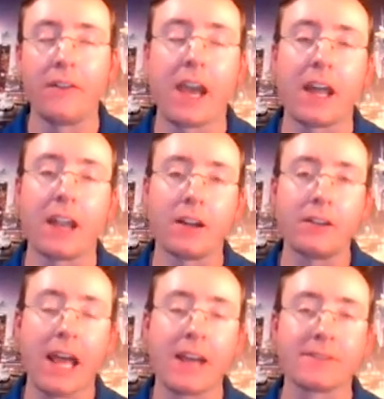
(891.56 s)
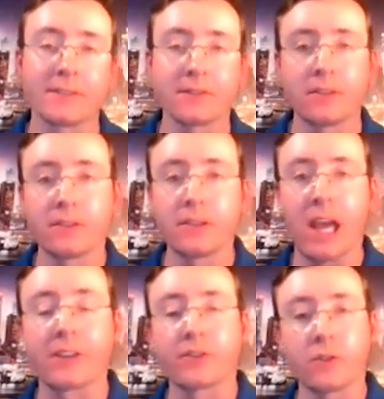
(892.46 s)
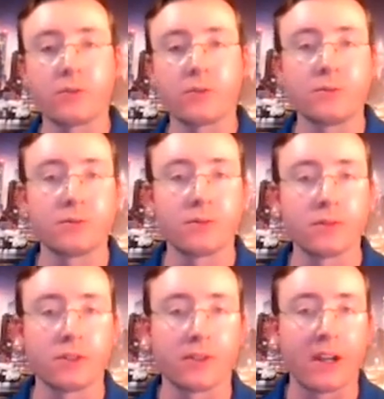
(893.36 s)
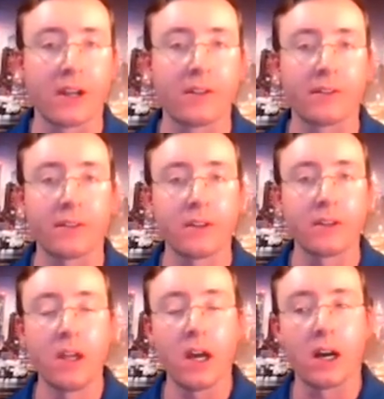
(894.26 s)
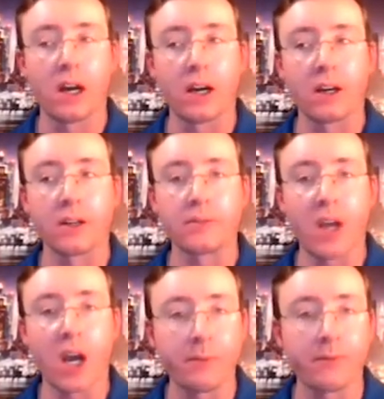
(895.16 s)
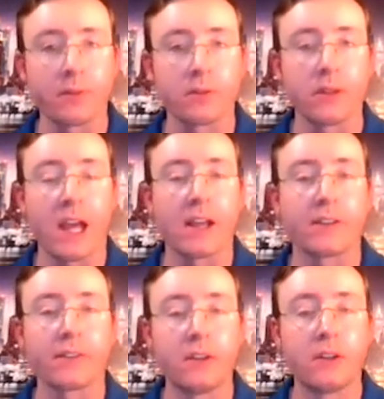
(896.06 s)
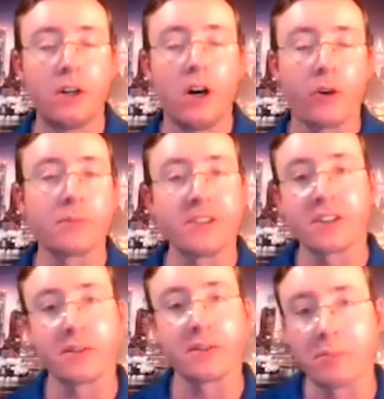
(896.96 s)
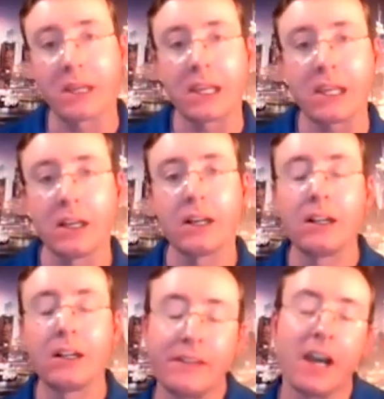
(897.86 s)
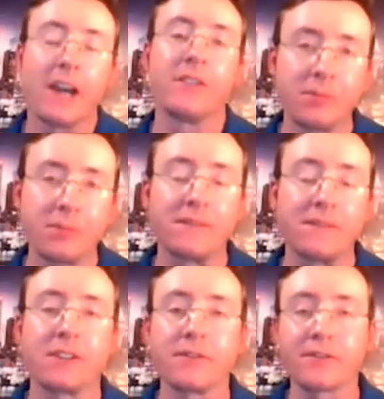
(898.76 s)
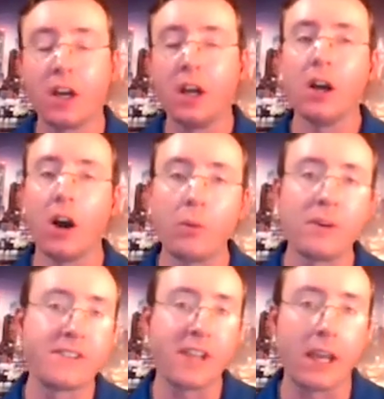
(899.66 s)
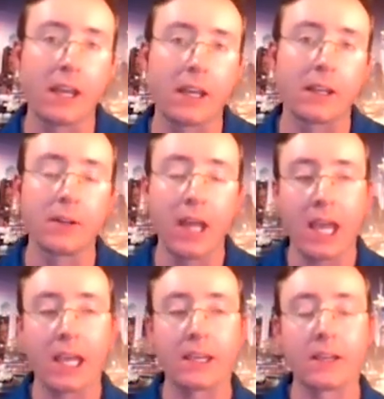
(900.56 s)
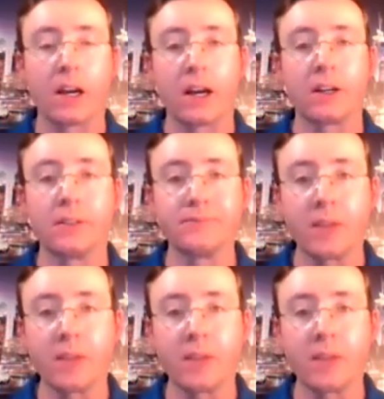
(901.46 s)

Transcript: that as as cool or as uh, helpful as automation can be, I do believe that there's always a a uh,